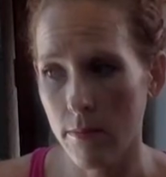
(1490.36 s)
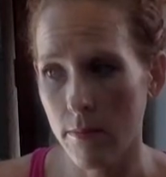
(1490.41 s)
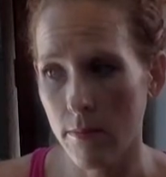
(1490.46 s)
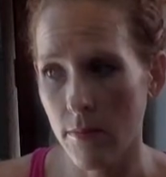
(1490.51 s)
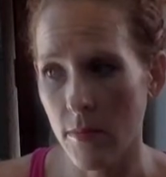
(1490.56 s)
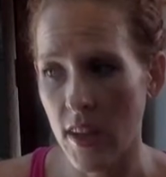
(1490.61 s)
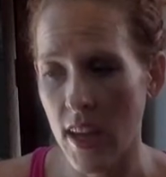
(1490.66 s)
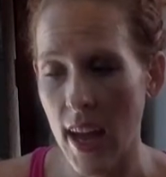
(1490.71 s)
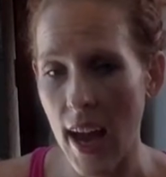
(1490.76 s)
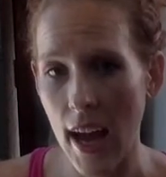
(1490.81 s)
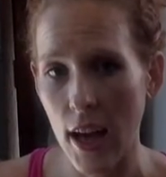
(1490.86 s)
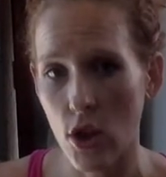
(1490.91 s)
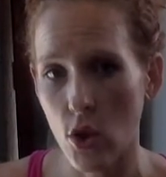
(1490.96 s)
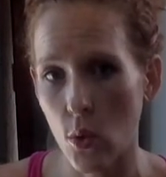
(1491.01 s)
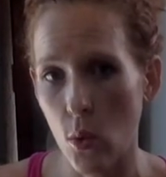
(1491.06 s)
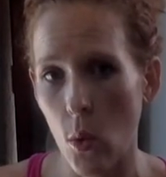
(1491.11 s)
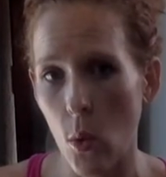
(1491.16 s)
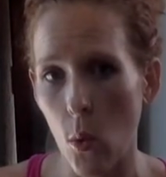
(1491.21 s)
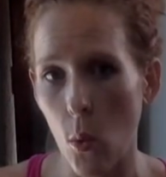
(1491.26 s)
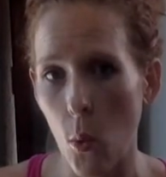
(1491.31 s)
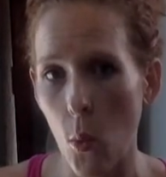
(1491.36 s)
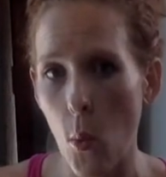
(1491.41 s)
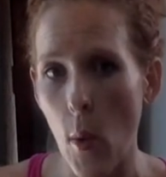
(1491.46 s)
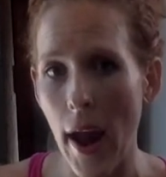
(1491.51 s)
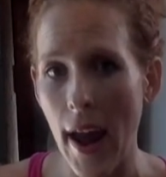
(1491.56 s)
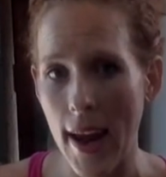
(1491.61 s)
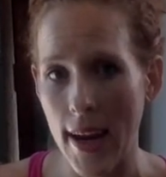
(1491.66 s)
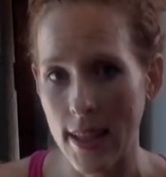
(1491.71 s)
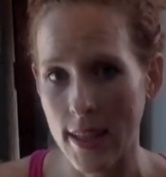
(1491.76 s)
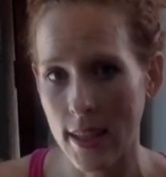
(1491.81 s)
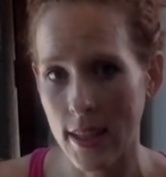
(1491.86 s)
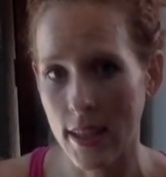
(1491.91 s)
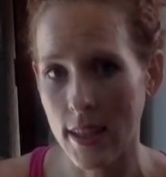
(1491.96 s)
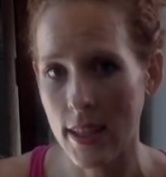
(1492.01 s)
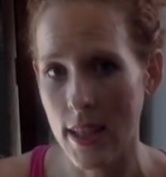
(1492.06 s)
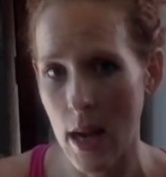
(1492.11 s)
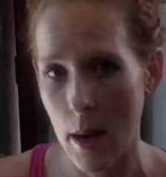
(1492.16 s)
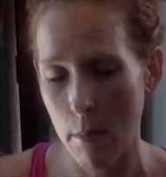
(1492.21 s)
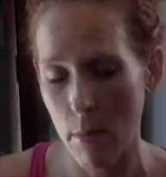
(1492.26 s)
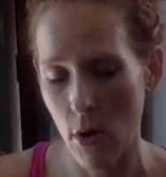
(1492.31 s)
the actual weight
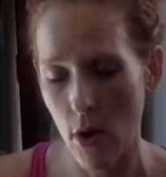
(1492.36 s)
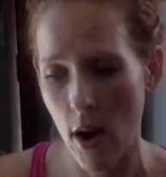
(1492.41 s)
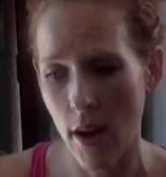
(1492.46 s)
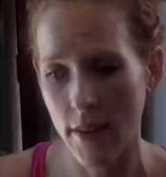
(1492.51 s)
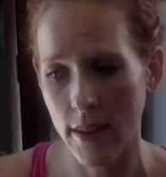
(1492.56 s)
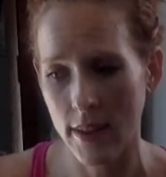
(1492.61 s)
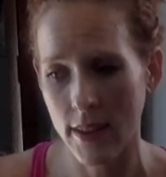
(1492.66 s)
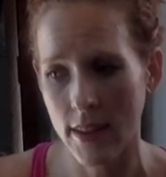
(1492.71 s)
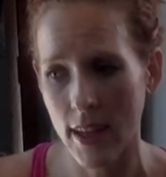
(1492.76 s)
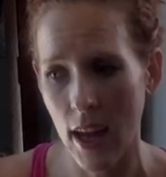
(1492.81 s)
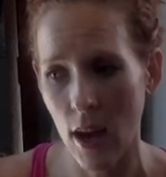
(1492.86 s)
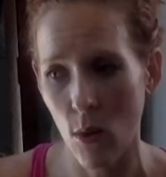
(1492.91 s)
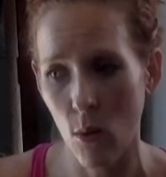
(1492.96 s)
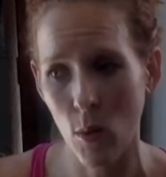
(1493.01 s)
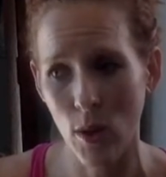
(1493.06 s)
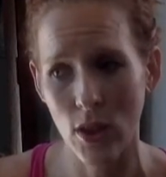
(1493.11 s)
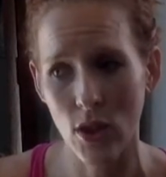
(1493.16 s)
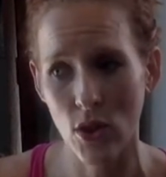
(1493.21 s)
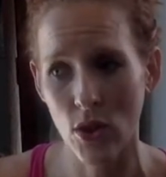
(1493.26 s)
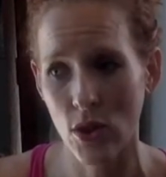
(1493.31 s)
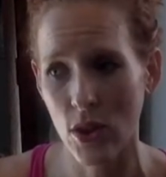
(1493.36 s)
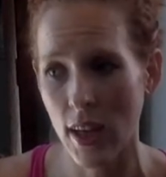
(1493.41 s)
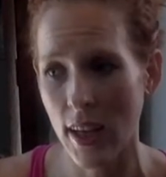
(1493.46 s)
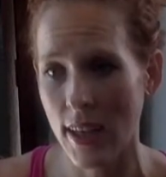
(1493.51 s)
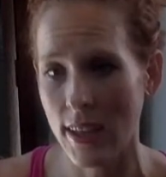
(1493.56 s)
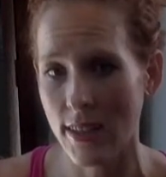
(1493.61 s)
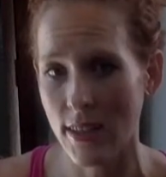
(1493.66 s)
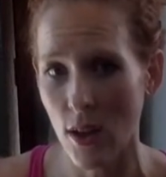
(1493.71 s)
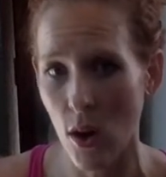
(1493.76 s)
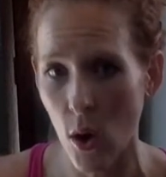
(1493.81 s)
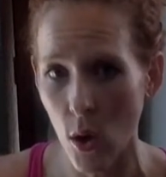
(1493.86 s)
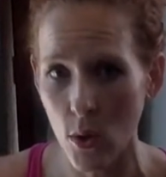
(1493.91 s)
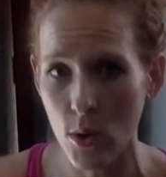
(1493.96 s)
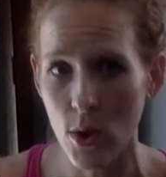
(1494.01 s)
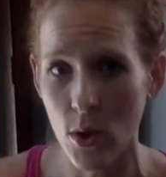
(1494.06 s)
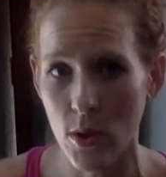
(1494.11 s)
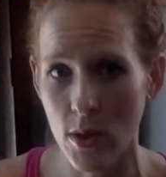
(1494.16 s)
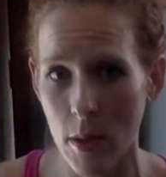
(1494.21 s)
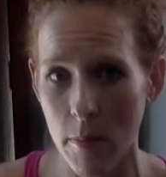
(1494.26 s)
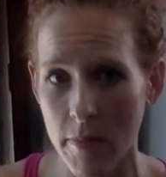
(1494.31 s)
number on the scale, which is
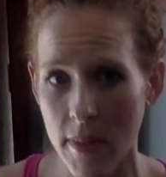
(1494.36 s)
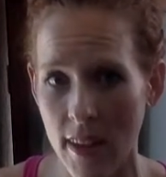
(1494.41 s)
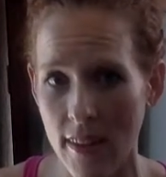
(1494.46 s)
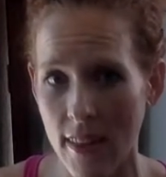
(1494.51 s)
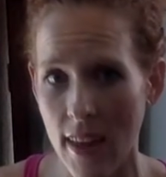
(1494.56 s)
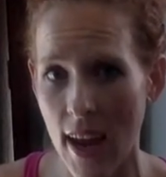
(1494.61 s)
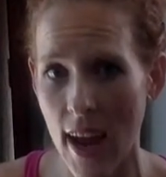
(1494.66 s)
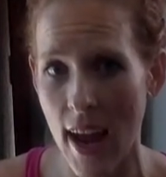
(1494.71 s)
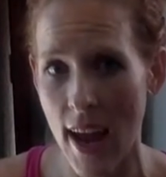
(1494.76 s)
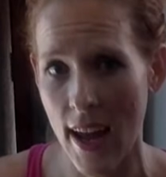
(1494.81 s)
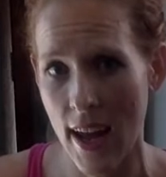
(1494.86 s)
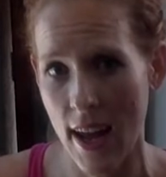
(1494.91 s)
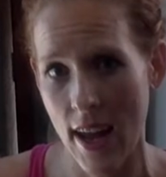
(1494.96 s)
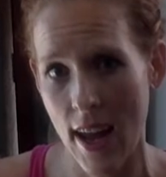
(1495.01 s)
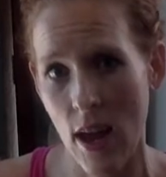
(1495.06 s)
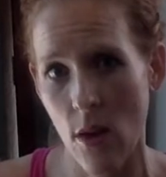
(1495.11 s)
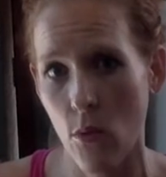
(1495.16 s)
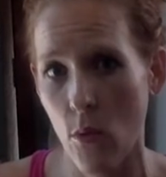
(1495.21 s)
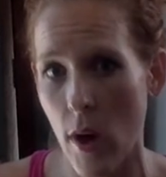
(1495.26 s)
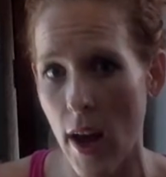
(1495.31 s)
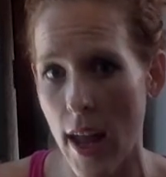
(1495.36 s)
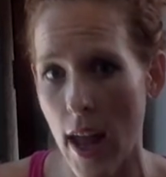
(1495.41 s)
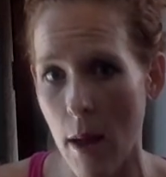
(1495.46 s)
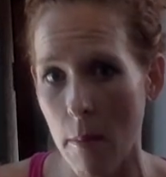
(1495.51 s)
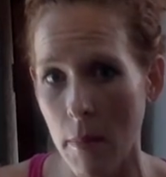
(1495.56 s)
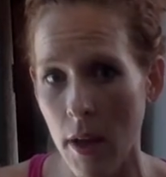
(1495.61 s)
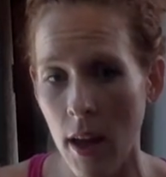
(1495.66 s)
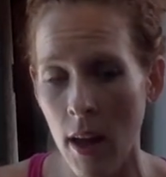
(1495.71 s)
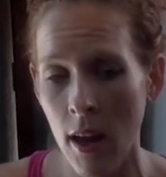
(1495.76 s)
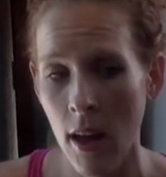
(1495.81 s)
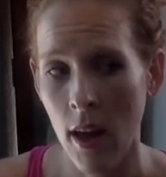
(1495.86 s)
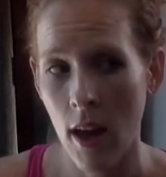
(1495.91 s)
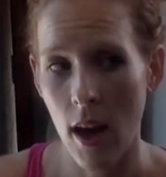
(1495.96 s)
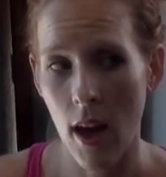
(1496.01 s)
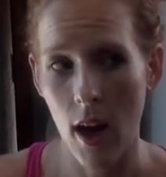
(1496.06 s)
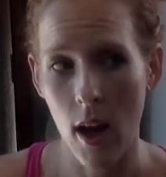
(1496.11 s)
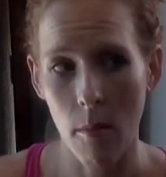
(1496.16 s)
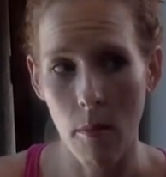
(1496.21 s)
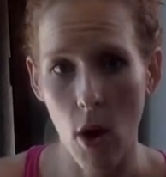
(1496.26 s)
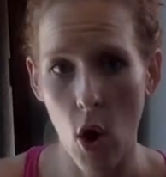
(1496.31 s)
also something that IIFYM
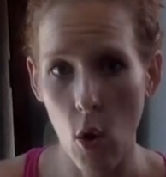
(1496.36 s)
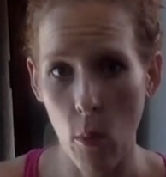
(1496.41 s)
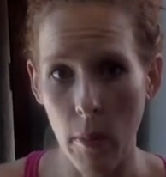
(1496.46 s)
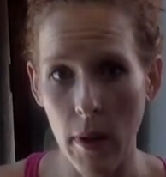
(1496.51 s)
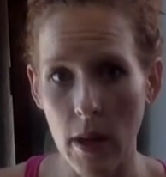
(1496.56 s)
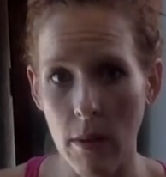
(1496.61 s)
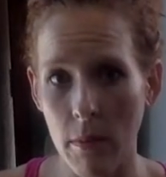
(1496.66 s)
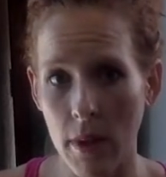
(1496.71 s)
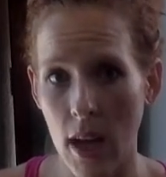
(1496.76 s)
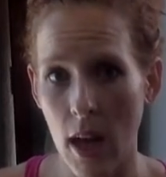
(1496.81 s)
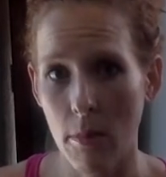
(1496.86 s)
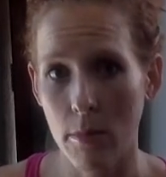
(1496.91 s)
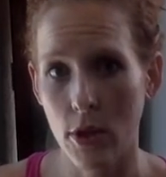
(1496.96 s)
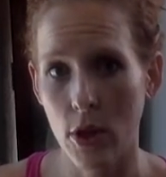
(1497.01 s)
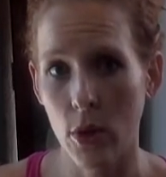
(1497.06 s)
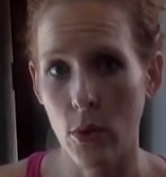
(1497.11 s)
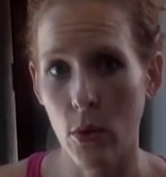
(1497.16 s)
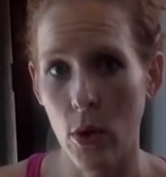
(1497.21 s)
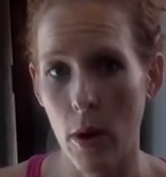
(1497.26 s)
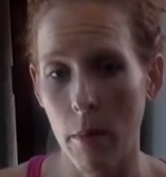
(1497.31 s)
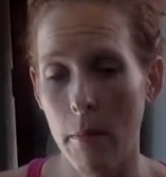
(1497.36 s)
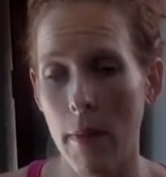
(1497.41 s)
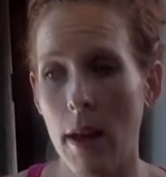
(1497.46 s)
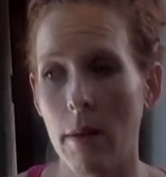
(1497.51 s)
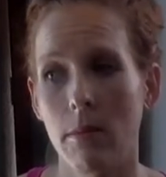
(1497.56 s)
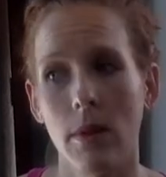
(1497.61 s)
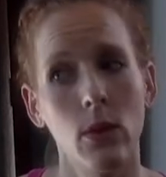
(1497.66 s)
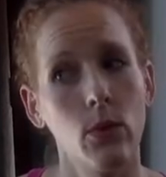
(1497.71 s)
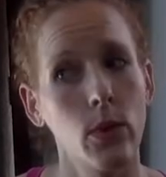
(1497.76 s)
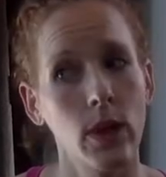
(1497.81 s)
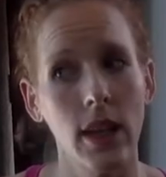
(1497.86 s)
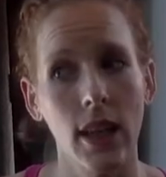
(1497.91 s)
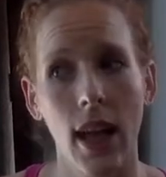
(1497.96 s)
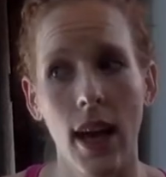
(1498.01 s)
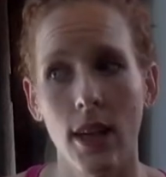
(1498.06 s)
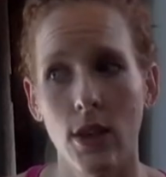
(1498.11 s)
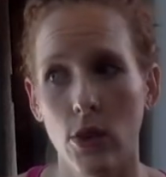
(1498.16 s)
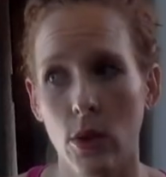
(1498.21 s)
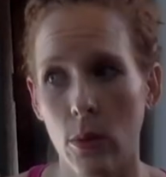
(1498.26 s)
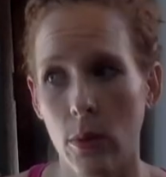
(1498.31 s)
opened me up to or made me
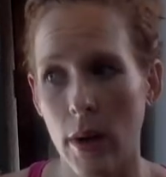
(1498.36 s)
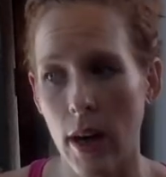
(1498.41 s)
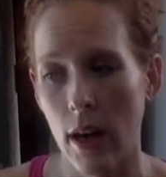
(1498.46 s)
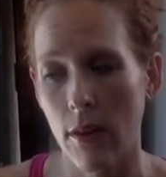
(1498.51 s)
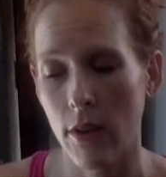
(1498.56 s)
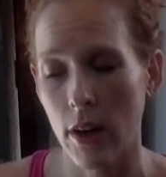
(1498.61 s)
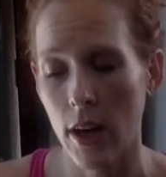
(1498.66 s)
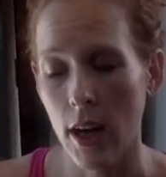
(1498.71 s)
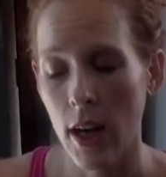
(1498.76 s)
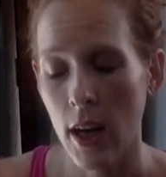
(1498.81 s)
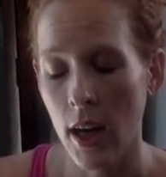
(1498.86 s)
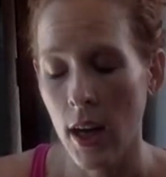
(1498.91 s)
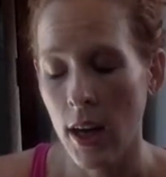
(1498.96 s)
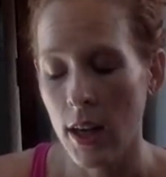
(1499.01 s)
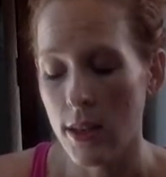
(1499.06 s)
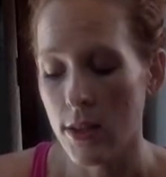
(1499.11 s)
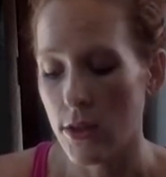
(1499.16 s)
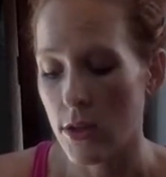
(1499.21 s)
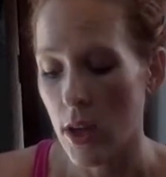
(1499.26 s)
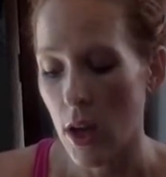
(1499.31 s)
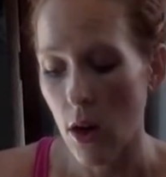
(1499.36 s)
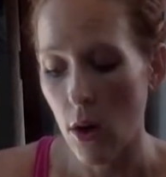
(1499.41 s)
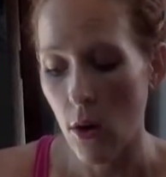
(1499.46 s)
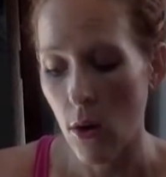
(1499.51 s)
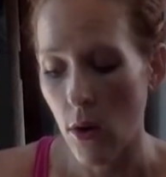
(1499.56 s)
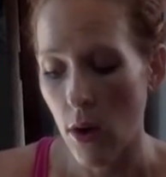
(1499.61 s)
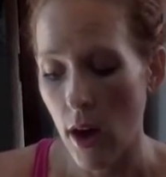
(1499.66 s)
realize or whatever. So